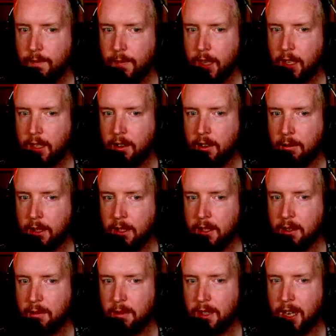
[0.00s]
I can't imagine
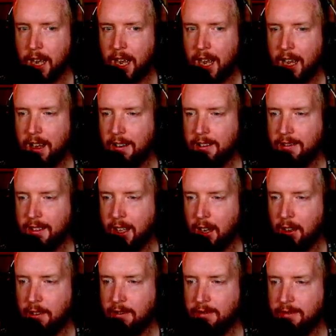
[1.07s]
someone... No,
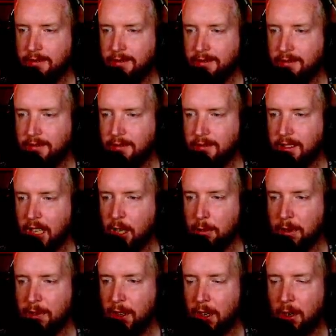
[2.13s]
no. It'll
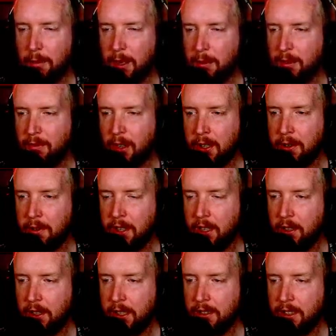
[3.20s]
be fun. I'll be able to run it on
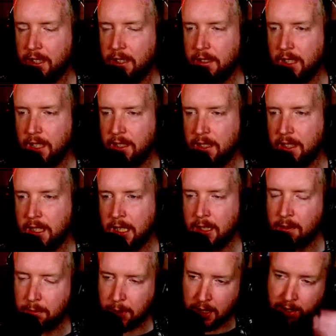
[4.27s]
high. This this is a
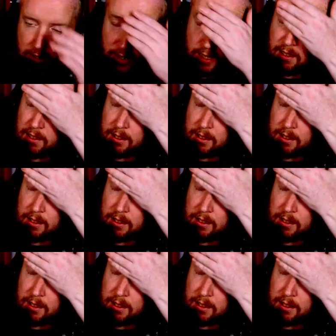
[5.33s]
decent PC,